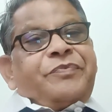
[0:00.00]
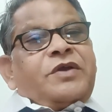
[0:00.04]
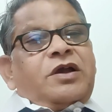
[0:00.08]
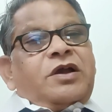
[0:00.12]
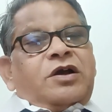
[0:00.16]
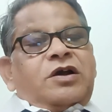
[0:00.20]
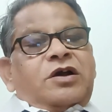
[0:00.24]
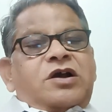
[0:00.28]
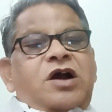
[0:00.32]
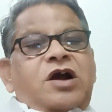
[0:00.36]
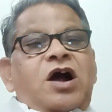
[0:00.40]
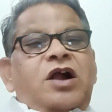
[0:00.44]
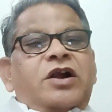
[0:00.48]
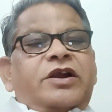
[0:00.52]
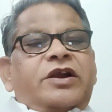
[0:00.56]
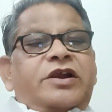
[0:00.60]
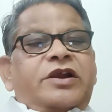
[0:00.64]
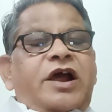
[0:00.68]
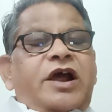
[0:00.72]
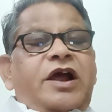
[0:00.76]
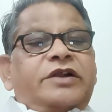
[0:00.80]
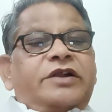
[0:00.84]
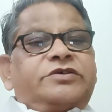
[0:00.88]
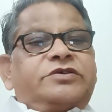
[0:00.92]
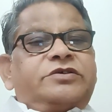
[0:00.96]

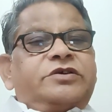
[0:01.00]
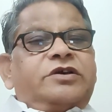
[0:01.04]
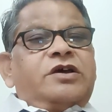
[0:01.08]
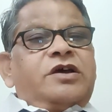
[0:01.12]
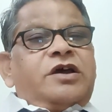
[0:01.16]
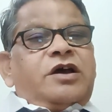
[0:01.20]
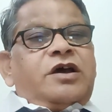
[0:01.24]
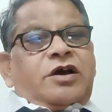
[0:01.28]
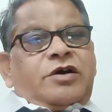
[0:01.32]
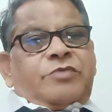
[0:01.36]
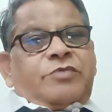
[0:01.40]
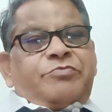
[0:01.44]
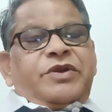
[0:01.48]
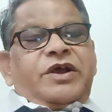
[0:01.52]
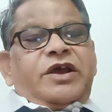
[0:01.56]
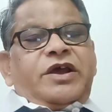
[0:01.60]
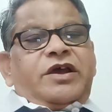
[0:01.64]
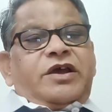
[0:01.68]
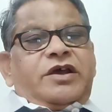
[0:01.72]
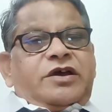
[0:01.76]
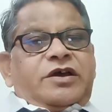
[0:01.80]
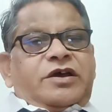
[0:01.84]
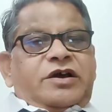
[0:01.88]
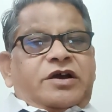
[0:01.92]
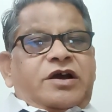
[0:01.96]
contracts,
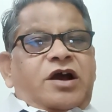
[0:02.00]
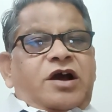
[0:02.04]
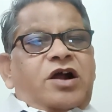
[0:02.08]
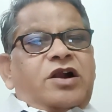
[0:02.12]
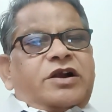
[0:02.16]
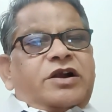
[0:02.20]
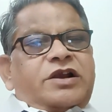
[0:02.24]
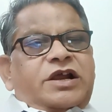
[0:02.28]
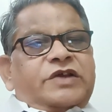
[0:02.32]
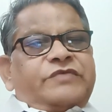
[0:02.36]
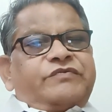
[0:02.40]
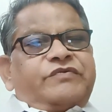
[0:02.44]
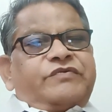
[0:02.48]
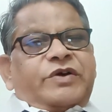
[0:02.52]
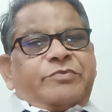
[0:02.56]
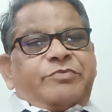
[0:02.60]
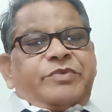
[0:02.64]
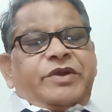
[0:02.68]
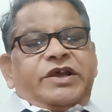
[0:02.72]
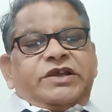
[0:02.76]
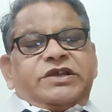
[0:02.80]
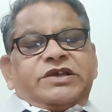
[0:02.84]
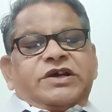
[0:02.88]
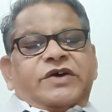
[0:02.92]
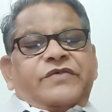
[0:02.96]
contracts for
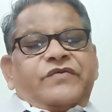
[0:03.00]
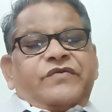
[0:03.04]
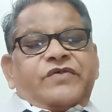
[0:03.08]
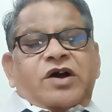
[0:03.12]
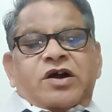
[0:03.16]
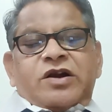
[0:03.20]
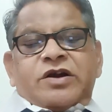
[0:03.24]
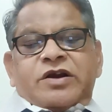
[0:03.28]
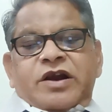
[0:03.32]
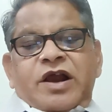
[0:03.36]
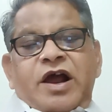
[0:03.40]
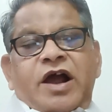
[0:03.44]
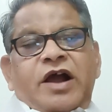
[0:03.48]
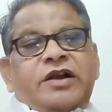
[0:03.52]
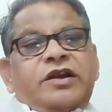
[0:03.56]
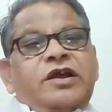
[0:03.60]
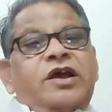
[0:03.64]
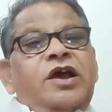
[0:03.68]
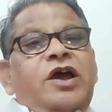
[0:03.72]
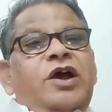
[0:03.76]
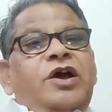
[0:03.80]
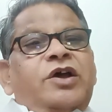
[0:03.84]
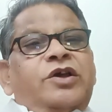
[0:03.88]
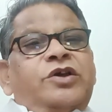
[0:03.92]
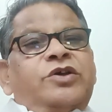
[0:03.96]
breach of contract.
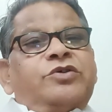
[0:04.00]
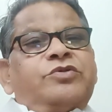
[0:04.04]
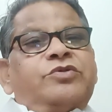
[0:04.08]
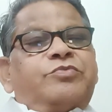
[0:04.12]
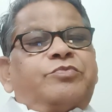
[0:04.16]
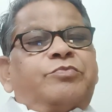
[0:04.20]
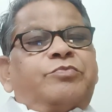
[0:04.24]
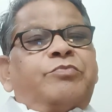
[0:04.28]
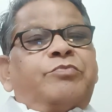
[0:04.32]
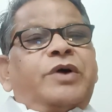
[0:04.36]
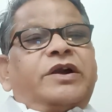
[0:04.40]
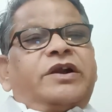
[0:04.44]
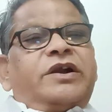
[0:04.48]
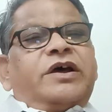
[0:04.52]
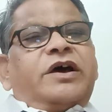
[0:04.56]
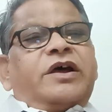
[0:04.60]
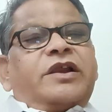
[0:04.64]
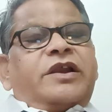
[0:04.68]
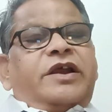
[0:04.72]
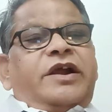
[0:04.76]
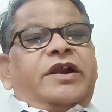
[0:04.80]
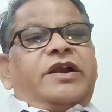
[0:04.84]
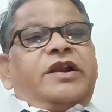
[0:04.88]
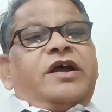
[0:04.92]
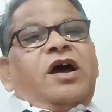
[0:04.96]
You better
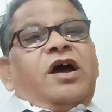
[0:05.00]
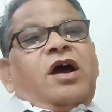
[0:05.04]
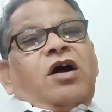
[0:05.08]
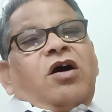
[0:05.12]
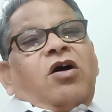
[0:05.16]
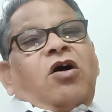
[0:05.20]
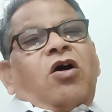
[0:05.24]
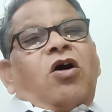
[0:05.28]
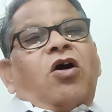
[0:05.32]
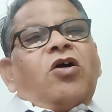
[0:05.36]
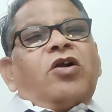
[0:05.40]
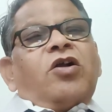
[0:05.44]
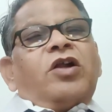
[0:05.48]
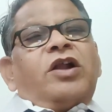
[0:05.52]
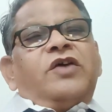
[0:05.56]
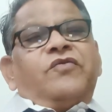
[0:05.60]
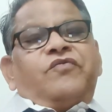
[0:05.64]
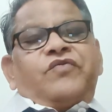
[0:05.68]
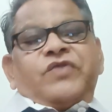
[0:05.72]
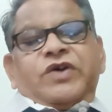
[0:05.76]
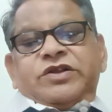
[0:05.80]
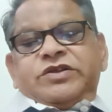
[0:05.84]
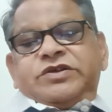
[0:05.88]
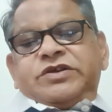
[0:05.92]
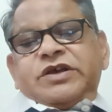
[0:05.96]
read all
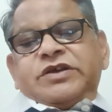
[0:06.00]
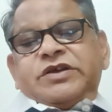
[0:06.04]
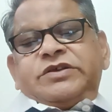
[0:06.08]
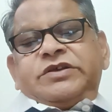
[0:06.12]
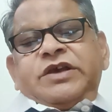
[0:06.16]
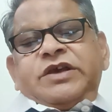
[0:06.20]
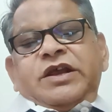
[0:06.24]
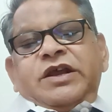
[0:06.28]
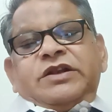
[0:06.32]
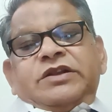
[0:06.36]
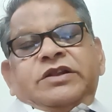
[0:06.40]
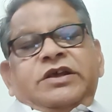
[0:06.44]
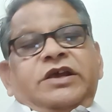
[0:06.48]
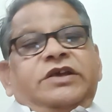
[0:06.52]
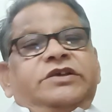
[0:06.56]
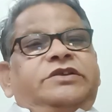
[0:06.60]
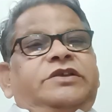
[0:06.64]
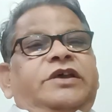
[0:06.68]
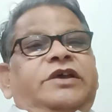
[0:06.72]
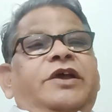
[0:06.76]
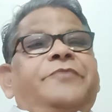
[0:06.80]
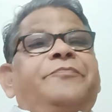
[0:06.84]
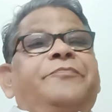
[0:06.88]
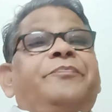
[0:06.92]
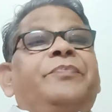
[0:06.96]
defenses in this
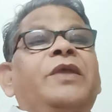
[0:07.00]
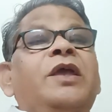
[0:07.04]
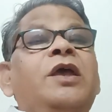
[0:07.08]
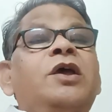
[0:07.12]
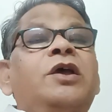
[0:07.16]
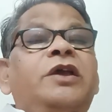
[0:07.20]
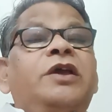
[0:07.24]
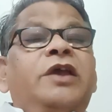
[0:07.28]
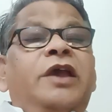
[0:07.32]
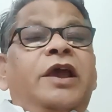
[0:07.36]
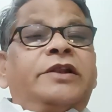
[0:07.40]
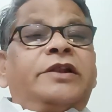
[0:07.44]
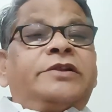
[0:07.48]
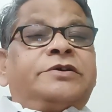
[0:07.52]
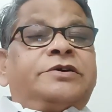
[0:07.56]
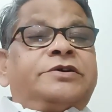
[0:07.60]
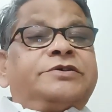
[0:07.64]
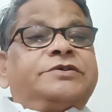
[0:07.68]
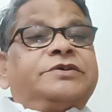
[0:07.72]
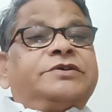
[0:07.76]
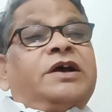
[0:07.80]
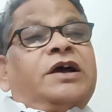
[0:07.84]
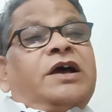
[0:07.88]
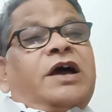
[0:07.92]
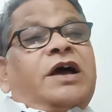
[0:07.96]
thing. In
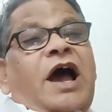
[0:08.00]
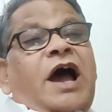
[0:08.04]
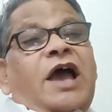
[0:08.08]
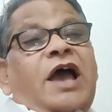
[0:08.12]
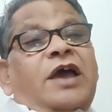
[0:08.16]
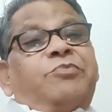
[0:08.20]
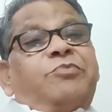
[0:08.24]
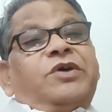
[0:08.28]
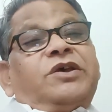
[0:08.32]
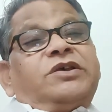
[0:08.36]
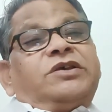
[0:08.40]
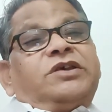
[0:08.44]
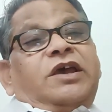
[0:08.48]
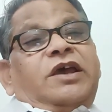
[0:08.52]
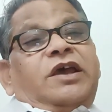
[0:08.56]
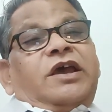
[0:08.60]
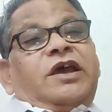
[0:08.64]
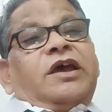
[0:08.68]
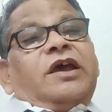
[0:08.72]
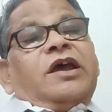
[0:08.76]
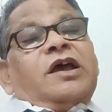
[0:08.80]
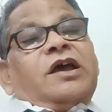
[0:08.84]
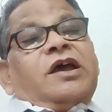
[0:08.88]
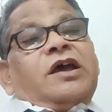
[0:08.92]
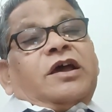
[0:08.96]

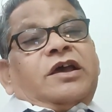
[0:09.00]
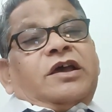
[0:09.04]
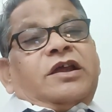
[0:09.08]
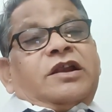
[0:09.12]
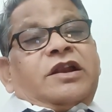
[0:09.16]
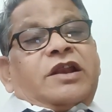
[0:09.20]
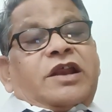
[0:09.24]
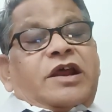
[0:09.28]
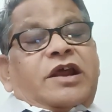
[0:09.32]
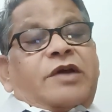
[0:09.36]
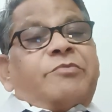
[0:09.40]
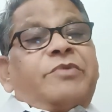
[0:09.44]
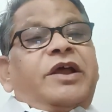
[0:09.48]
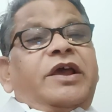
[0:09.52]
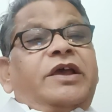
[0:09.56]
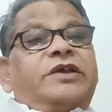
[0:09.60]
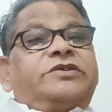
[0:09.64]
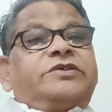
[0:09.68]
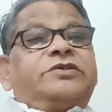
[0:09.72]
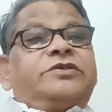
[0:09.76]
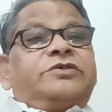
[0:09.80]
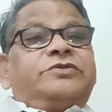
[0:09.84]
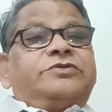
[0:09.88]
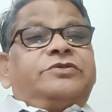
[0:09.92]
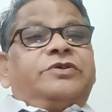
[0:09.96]
IPC, in
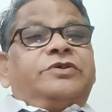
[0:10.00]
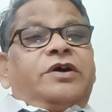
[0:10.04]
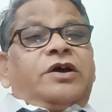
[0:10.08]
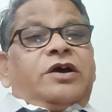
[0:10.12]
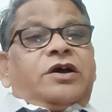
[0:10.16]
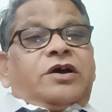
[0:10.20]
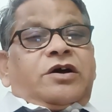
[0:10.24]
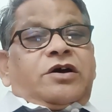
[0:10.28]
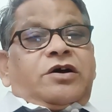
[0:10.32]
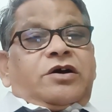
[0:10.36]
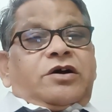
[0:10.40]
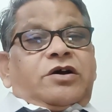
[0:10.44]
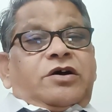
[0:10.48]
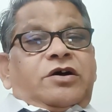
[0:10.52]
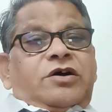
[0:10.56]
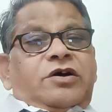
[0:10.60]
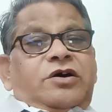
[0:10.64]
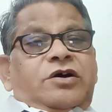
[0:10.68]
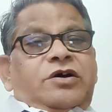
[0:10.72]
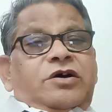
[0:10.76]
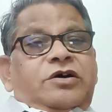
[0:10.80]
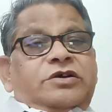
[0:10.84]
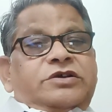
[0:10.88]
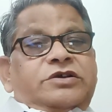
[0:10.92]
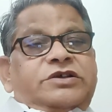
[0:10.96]
remedies,
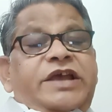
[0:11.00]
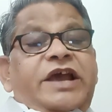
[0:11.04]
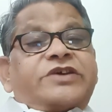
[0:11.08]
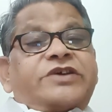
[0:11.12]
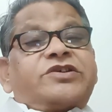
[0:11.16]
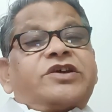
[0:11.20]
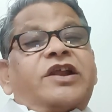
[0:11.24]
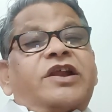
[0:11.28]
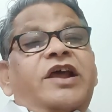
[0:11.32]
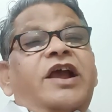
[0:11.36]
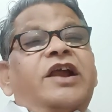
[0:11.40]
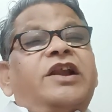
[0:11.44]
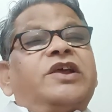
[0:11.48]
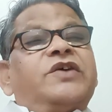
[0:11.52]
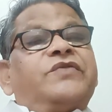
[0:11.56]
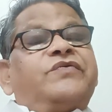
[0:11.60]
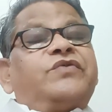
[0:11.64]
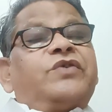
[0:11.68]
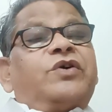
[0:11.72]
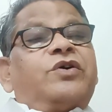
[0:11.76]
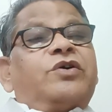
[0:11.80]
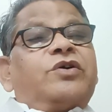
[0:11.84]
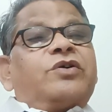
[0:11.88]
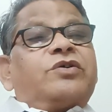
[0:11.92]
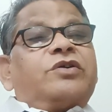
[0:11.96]
section
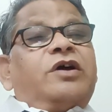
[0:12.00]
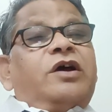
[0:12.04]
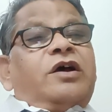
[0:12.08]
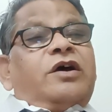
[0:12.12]
84,